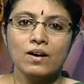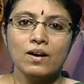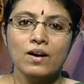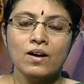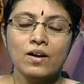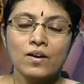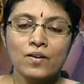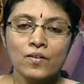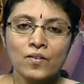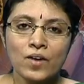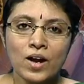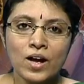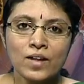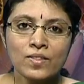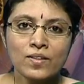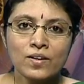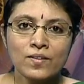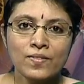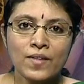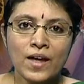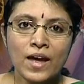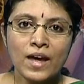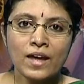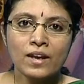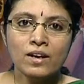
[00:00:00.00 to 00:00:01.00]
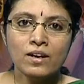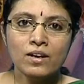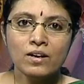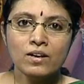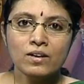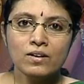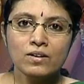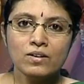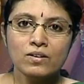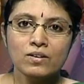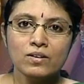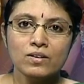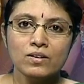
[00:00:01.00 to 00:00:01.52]
rather than
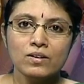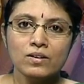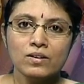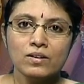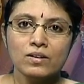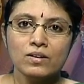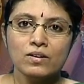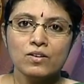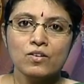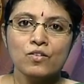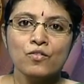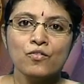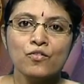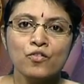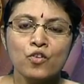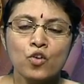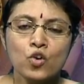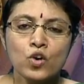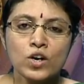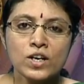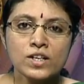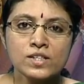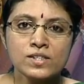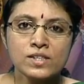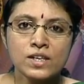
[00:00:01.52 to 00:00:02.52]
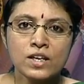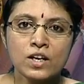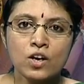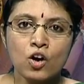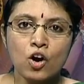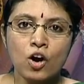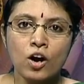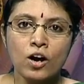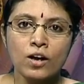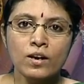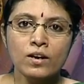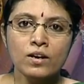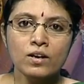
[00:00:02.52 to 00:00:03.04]
focusing
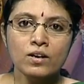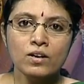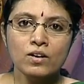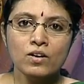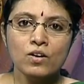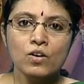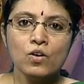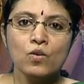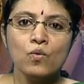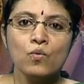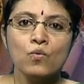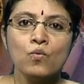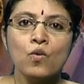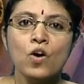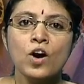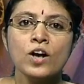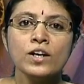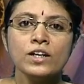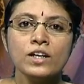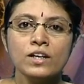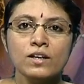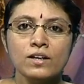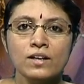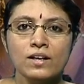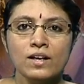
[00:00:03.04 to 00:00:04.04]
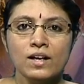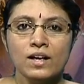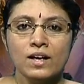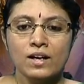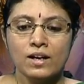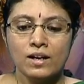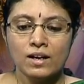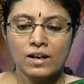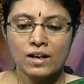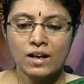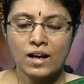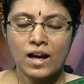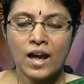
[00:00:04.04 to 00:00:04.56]
on what
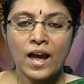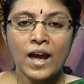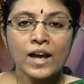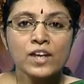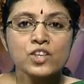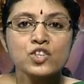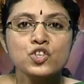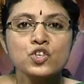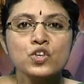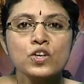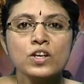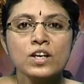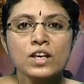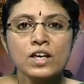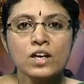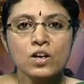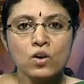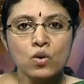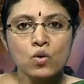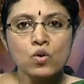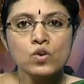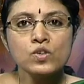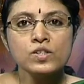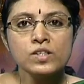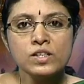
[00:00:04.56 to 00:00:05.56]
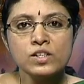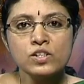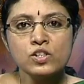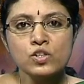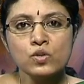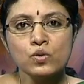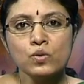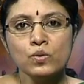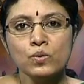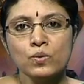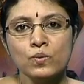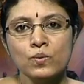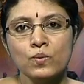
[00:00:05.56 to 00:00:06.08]
actually goes into
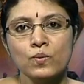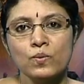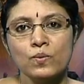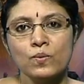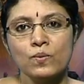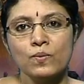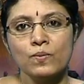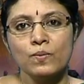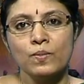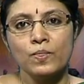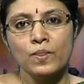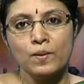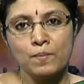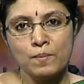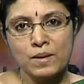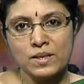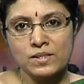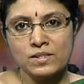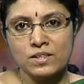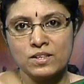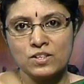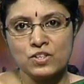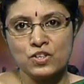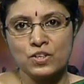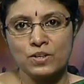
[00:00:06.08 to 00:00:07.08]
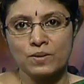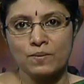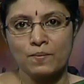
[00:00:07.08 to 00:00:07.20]
the message.